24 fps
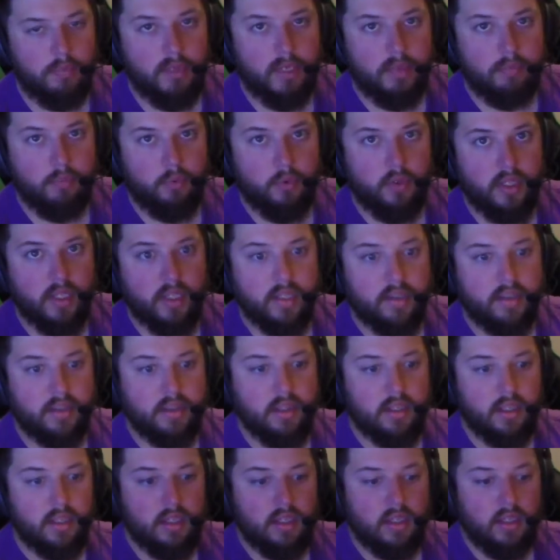up with
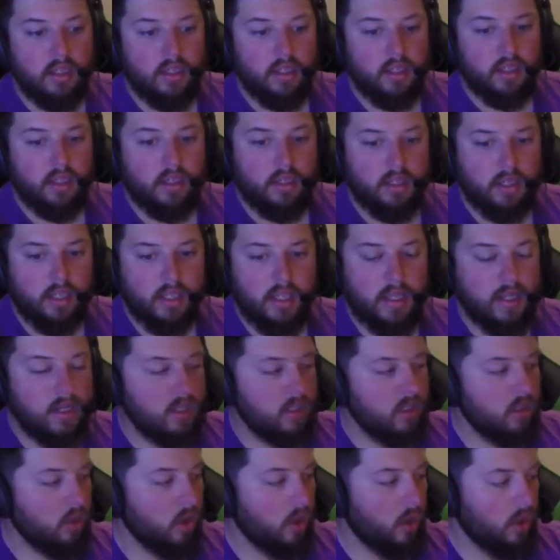any
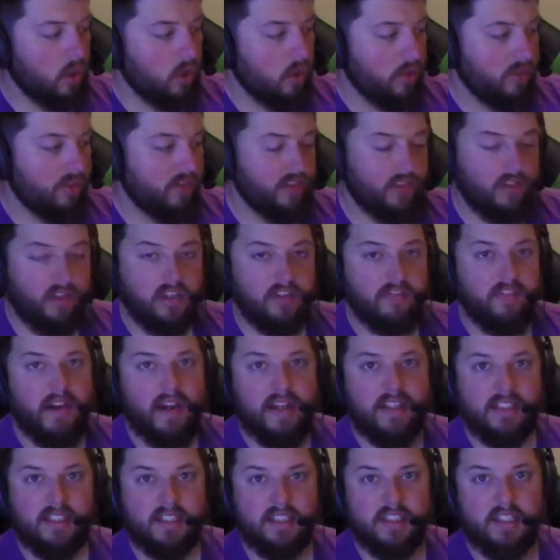and all
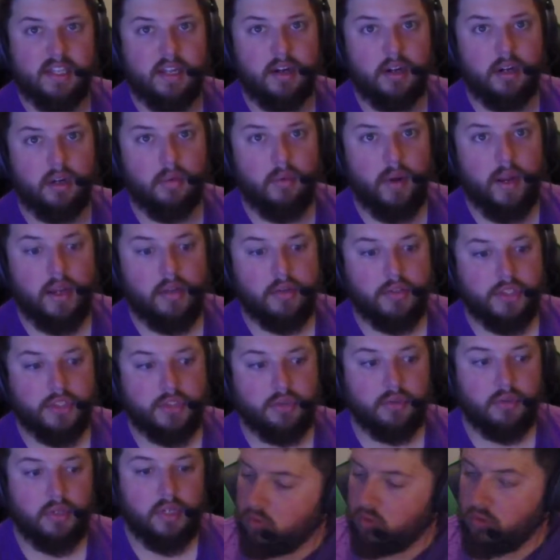devices that are around
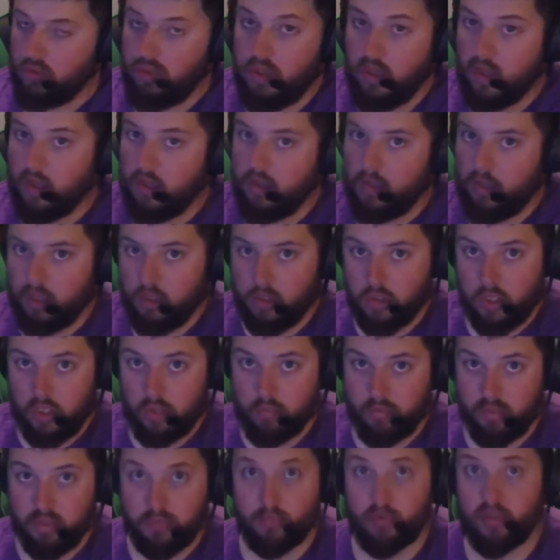you. So yeah,
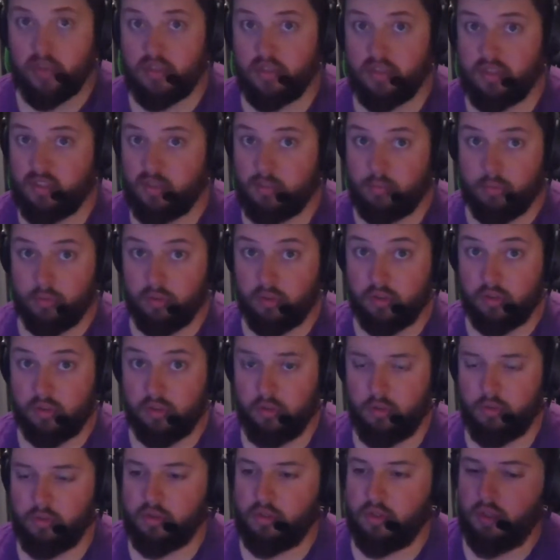AirDrop is pretty simple to
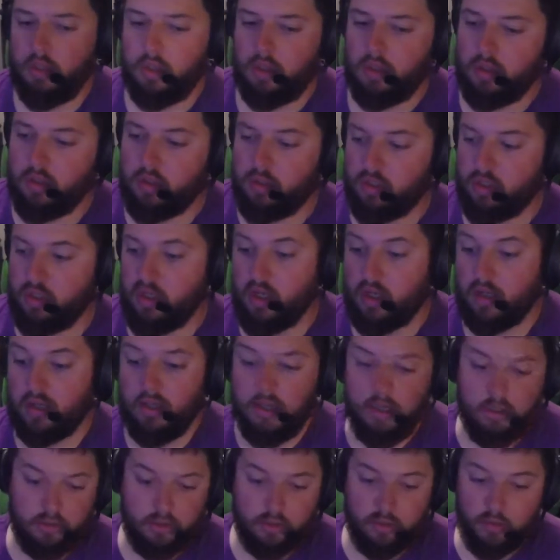use. There's not a
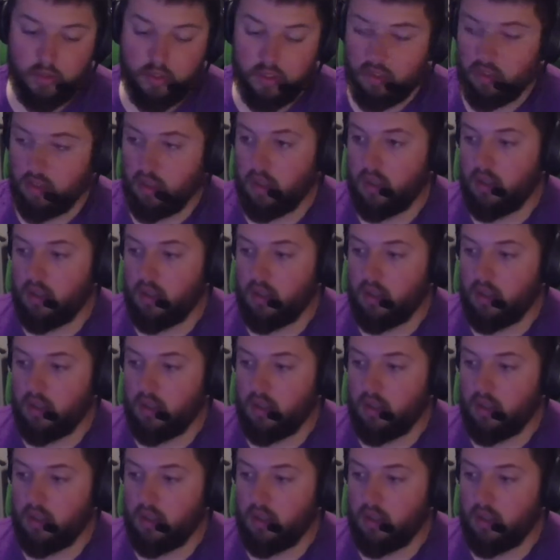lot to it.